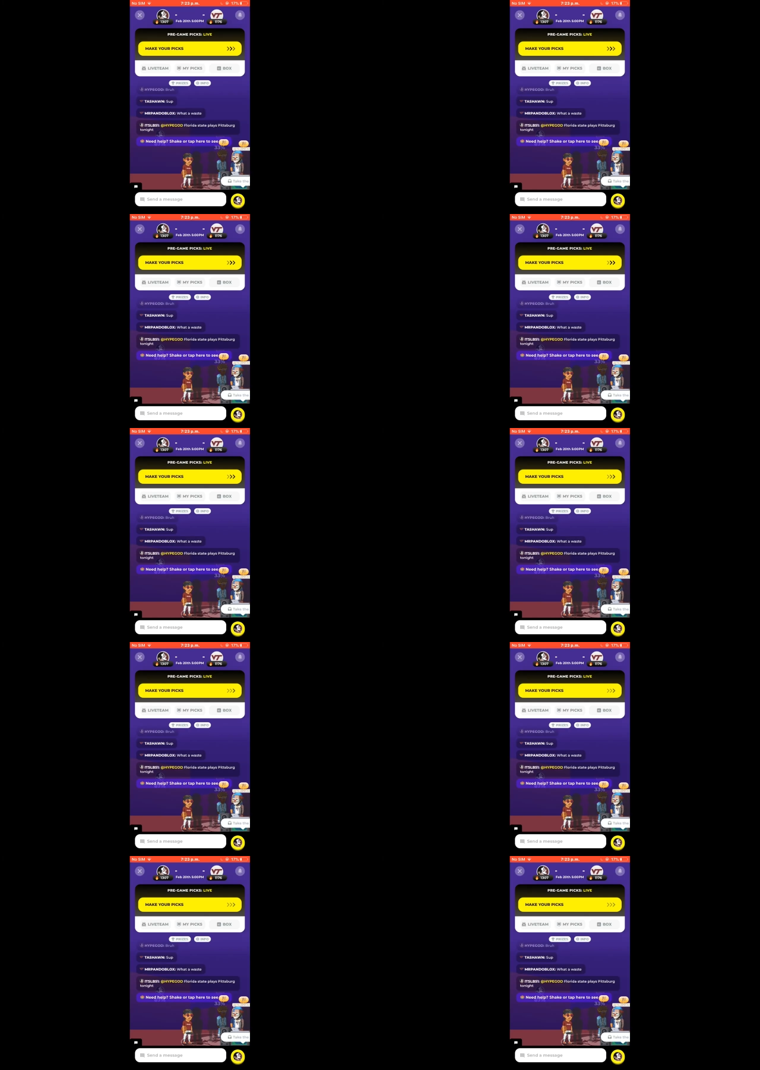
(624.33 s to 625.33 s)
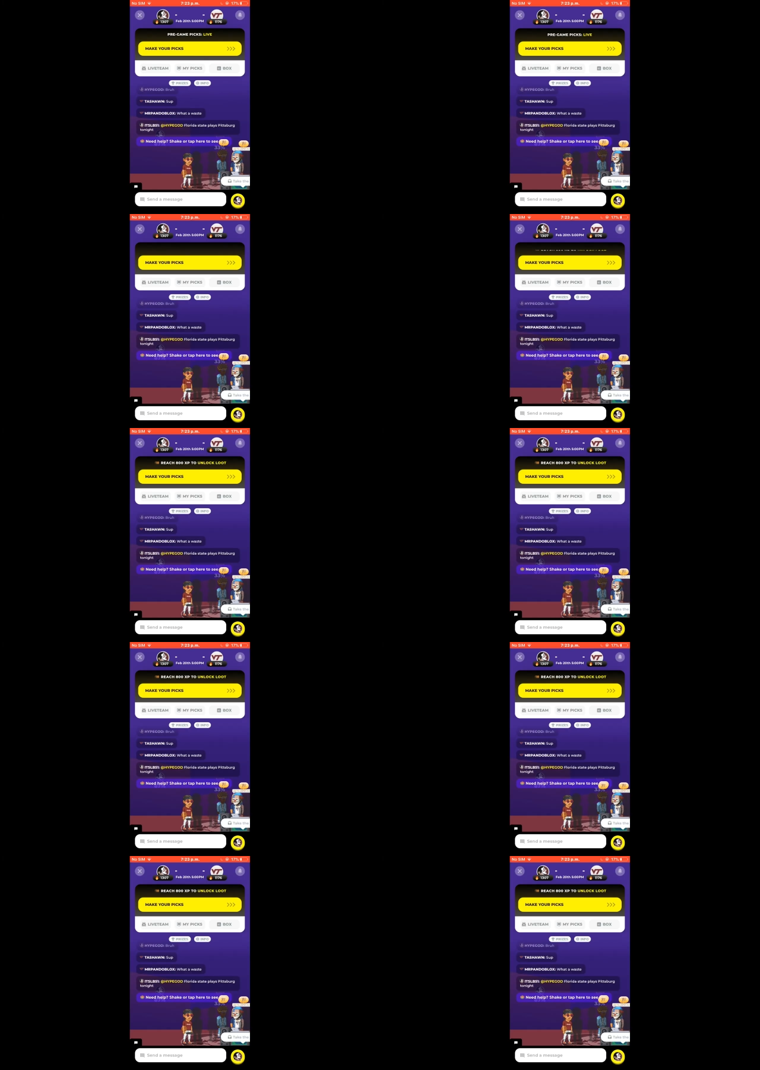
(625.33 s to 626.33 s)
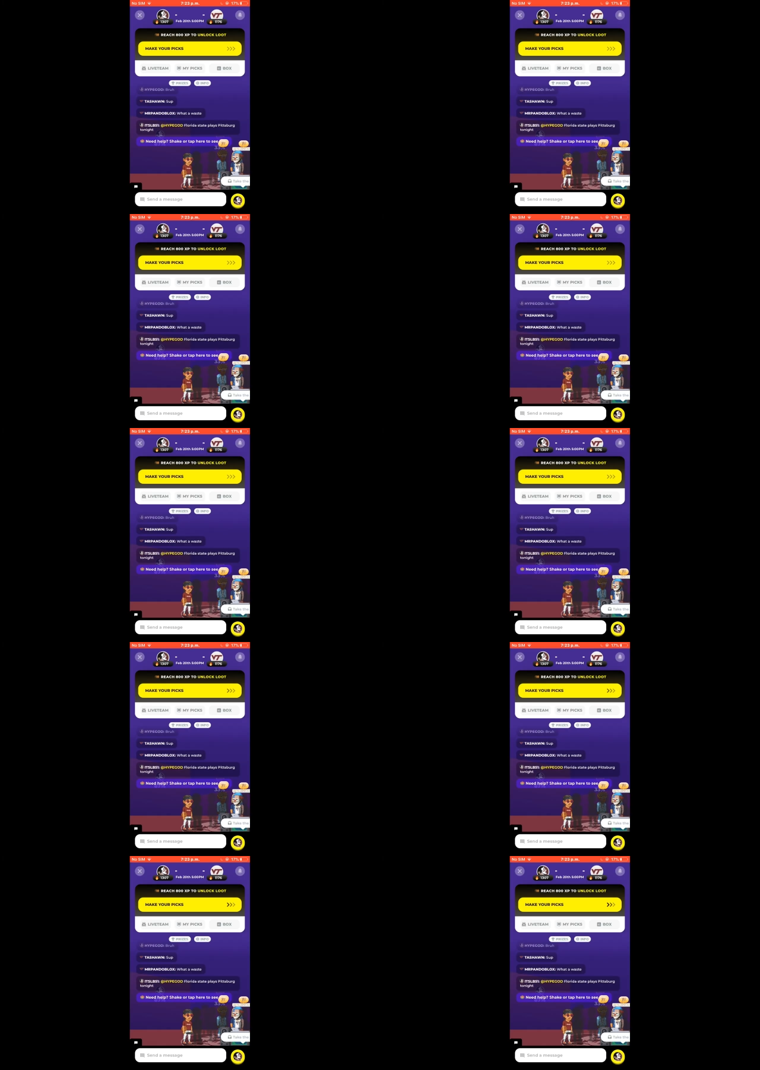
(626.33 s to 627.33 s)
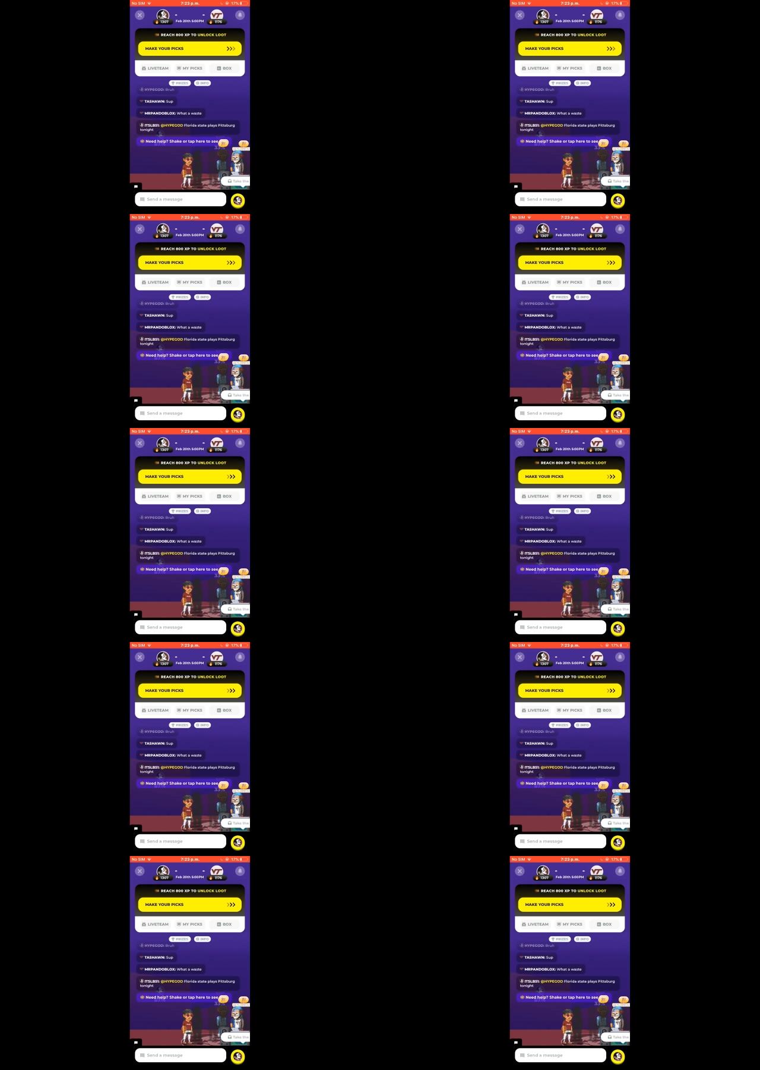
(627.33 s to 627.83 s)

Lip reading: Nobody's mouth can be seen.